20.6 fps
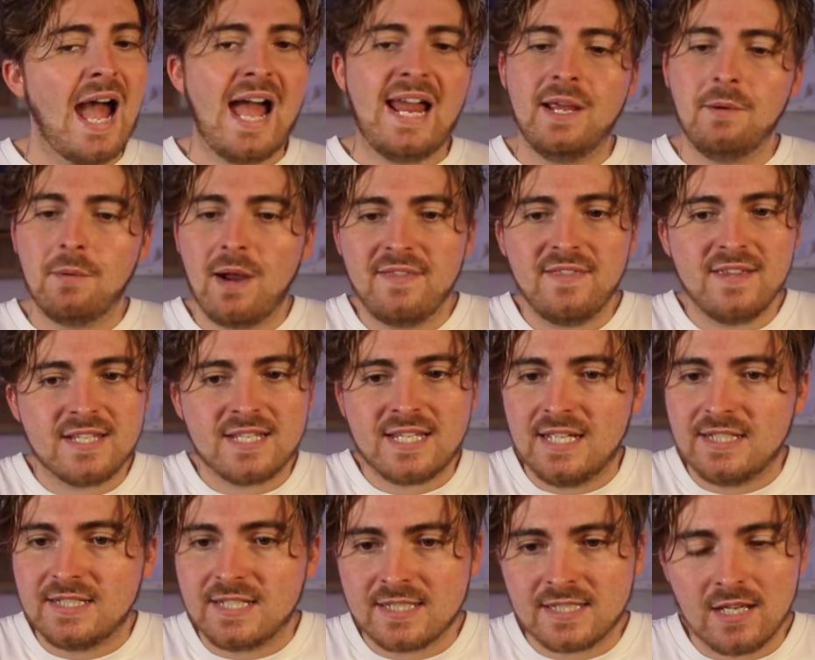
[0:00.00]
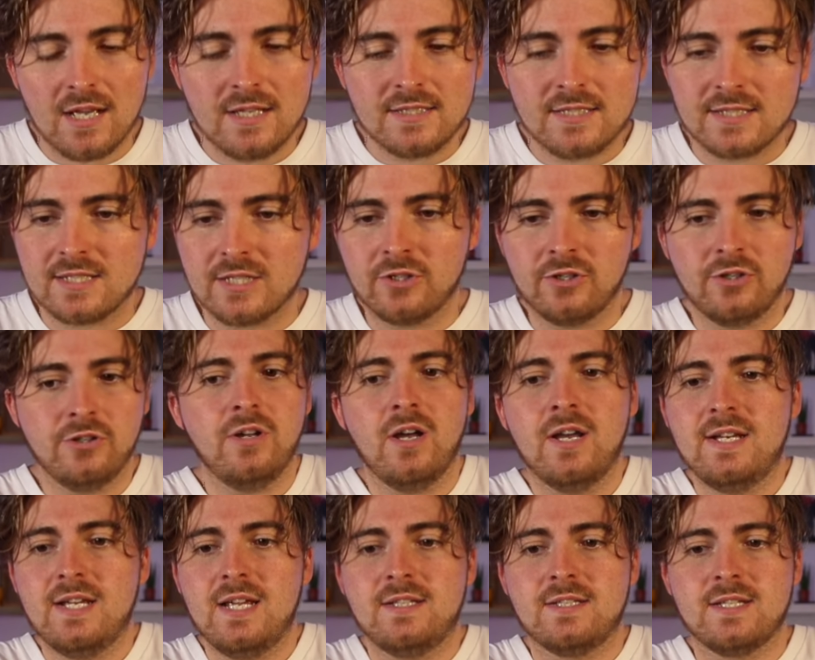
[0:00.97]
Anyway, this kid decides it's a good
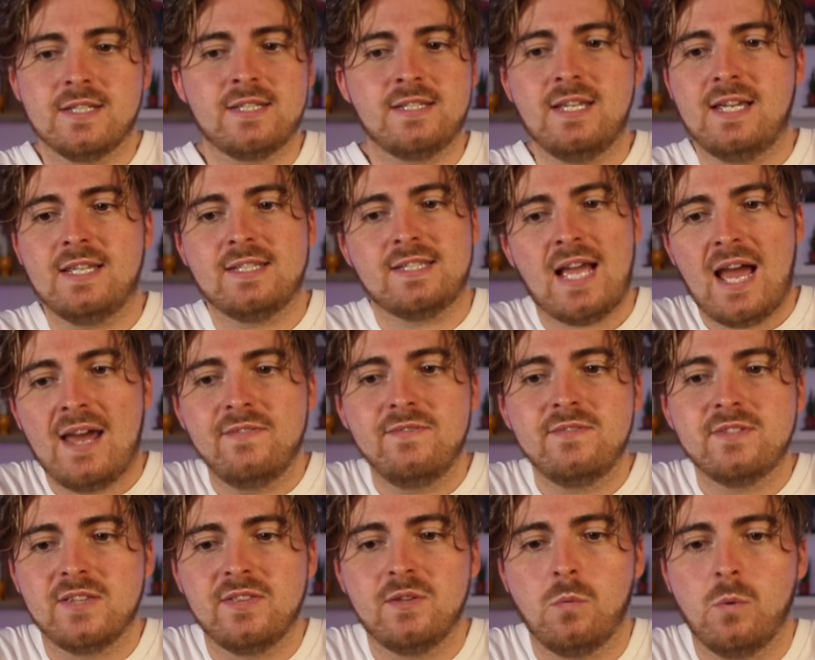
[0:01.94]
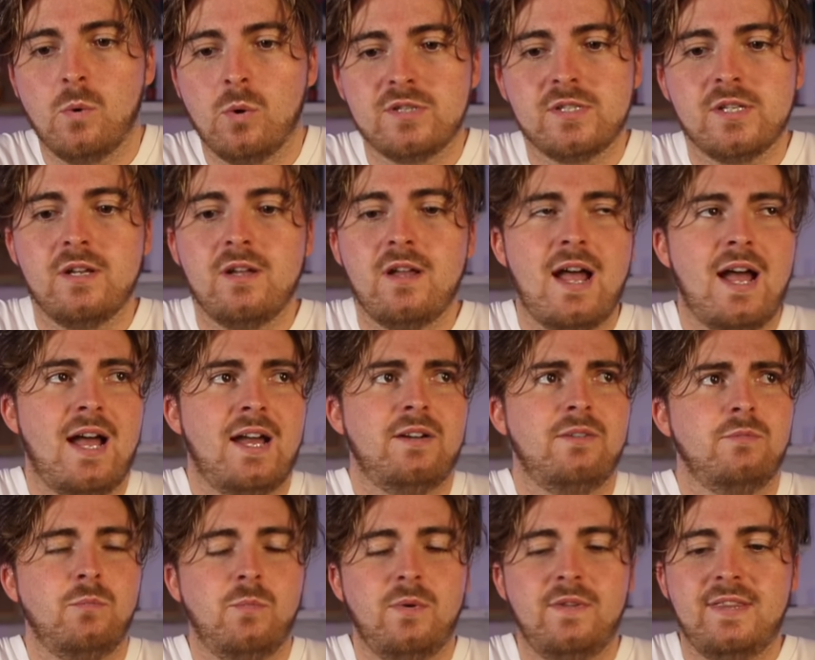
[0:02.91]
idea to stick his hands in the water
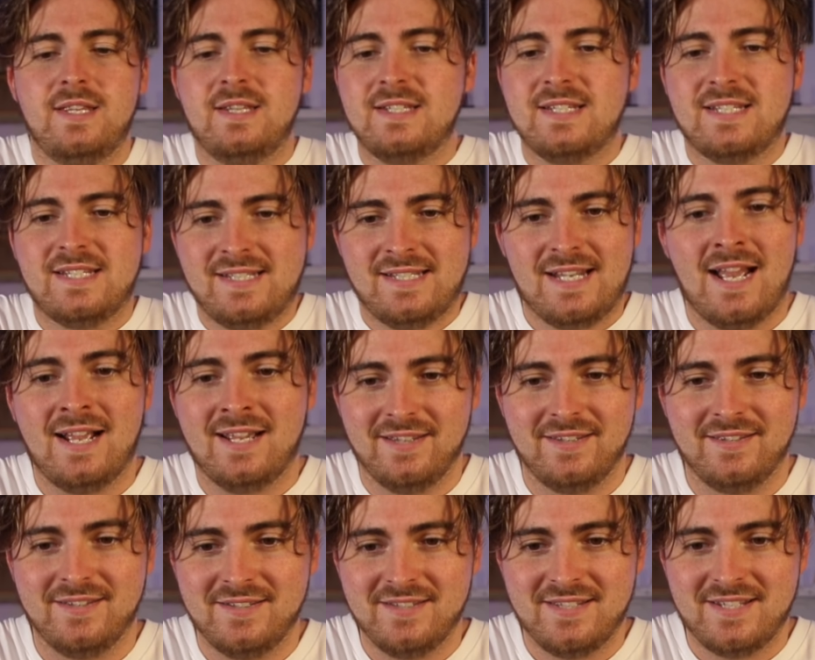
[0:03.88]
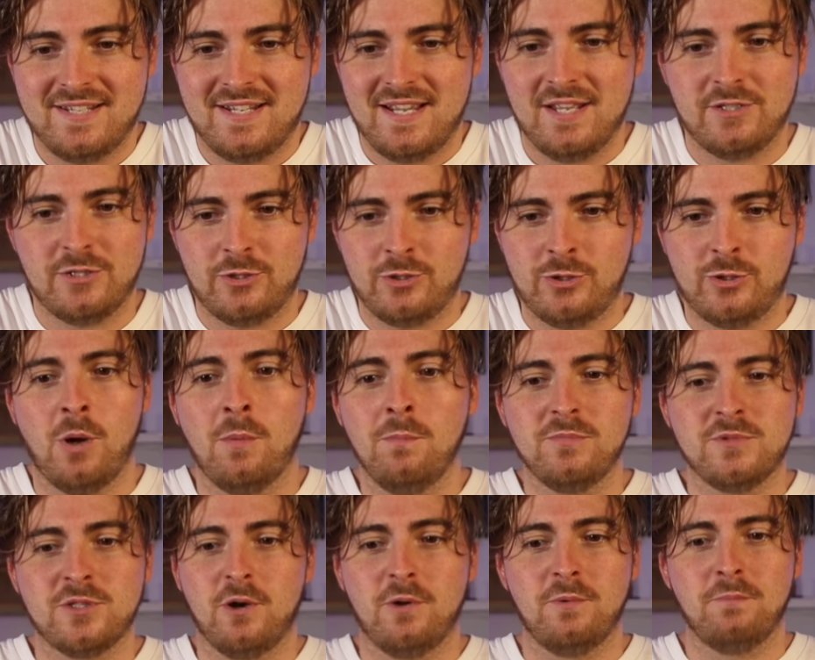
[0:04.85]
and within seconds gets
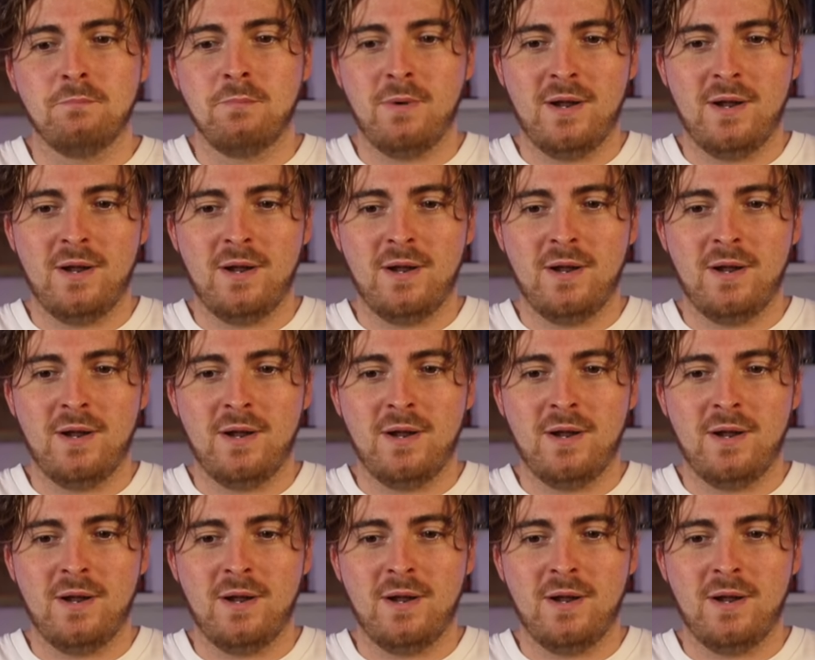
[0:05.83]
chomped on